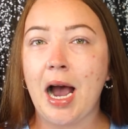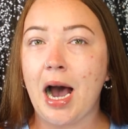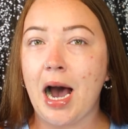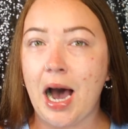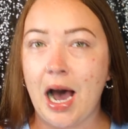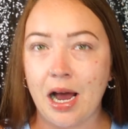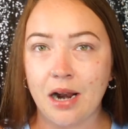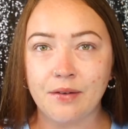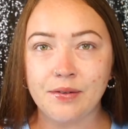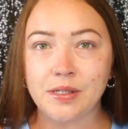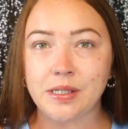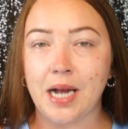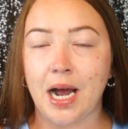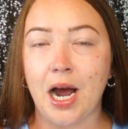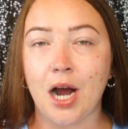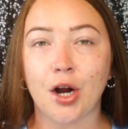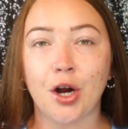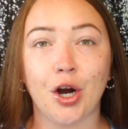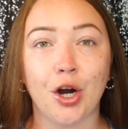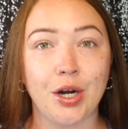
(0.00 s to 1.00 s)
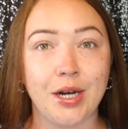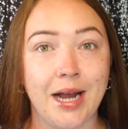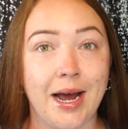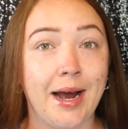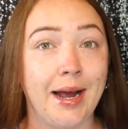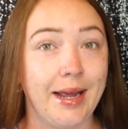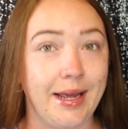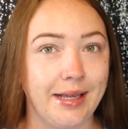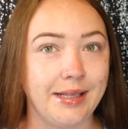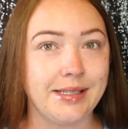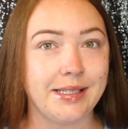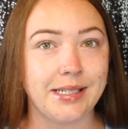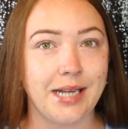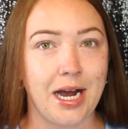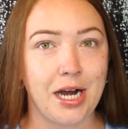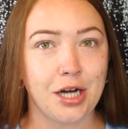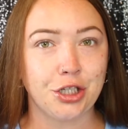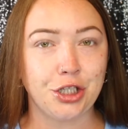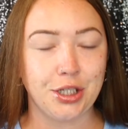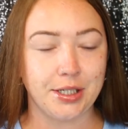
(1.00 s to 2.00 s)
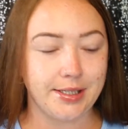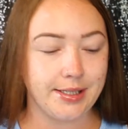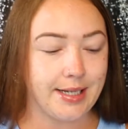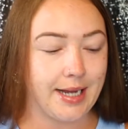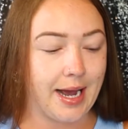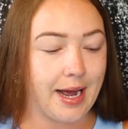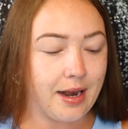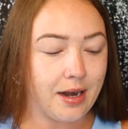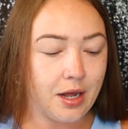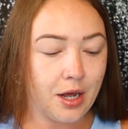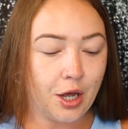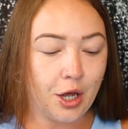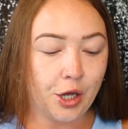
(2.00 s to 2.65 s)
out of stock or not in stock just yet.